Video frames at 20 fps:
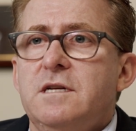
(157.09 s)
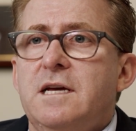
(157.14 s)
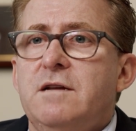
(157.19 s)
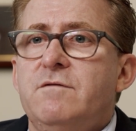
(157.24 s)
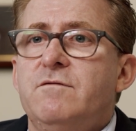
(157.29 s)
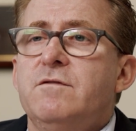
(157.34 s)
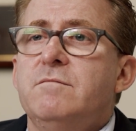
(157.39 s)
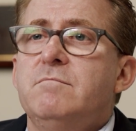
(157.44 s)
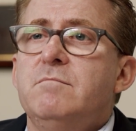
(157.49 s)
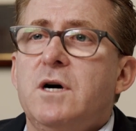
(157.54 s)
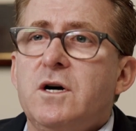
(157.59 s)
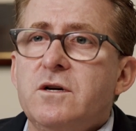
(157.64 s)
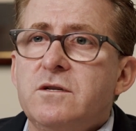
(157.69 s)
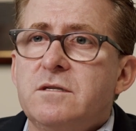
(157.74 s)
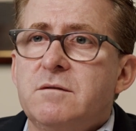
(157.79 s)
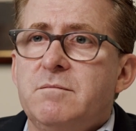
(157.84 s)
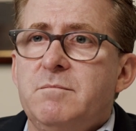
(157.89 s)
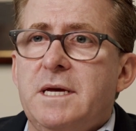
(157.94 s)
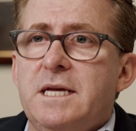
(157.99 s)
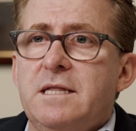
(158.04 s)
And for
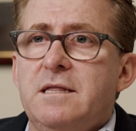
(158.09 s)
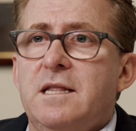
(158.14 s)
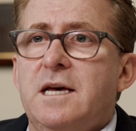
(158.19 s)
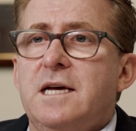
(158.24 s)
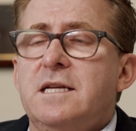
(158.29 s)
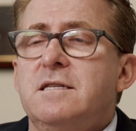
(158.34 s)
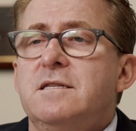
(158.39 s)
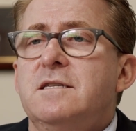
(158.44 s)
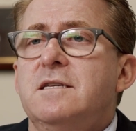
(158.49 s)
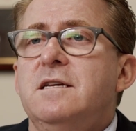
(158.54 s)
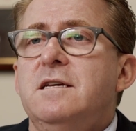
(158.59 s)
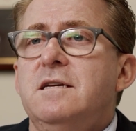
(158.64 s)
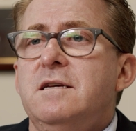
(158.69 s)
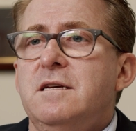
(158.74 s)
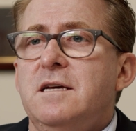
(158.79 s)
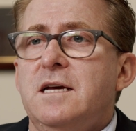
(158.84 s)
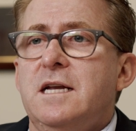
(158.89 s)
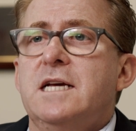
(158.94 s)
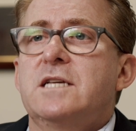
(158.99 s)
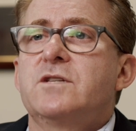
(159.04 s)
most men, that's
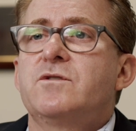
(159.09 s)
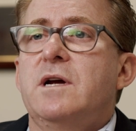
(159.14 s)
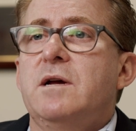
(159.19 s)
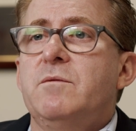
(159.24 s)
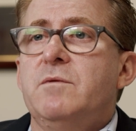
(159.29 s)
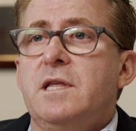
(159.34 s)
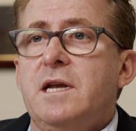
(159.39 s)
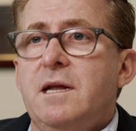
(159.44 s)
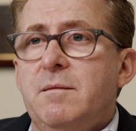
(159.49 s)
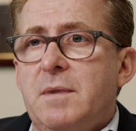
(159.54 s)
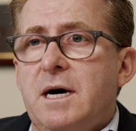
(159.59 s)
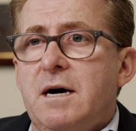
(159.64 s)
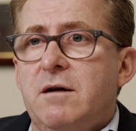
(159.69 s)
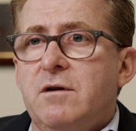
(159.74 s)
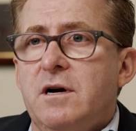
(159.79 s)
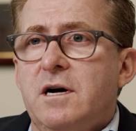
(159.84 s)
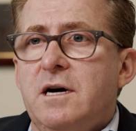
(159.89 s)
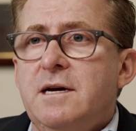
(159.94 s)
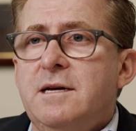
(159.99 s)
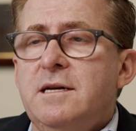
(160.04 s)
an X-ray with an
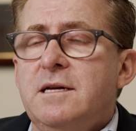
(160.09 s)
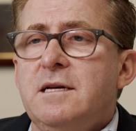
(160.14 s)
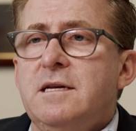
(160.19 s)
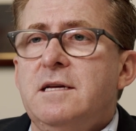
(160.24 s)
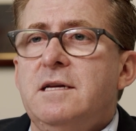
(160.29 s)
MRI.